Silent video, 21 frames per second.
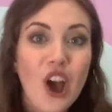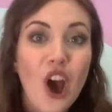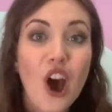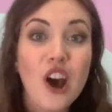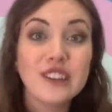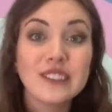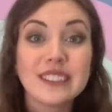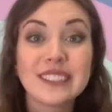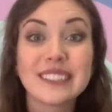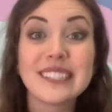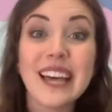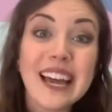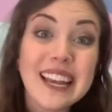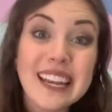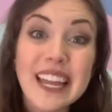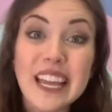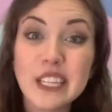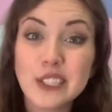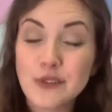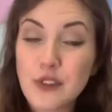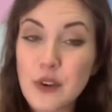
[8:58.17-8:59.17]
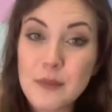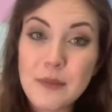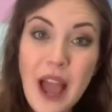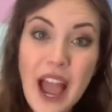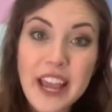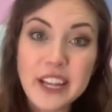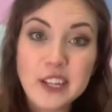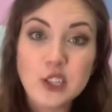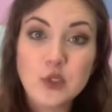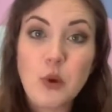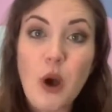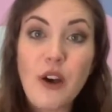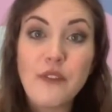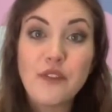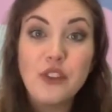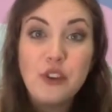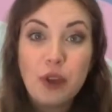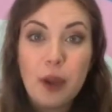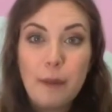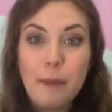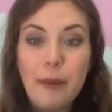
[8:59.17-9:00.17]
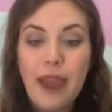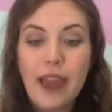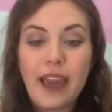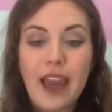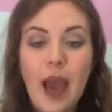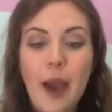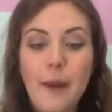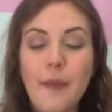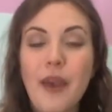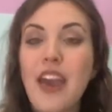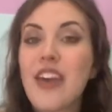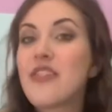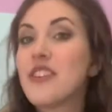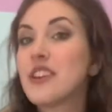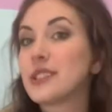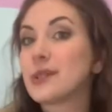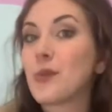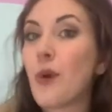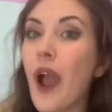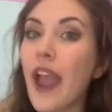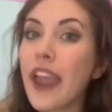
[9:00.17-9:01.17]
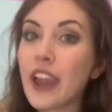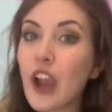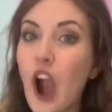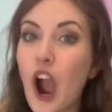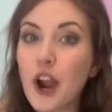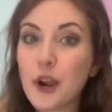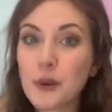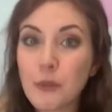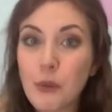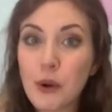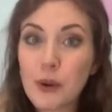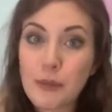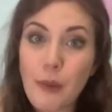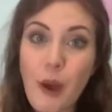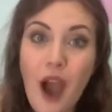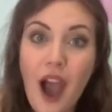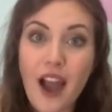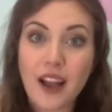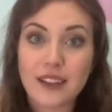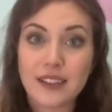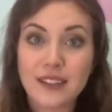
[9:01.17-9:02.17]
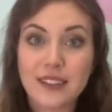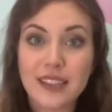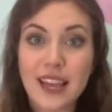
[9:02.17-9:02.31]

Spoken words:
On Sundays from 9 to 12, you can pick up this white cardboard box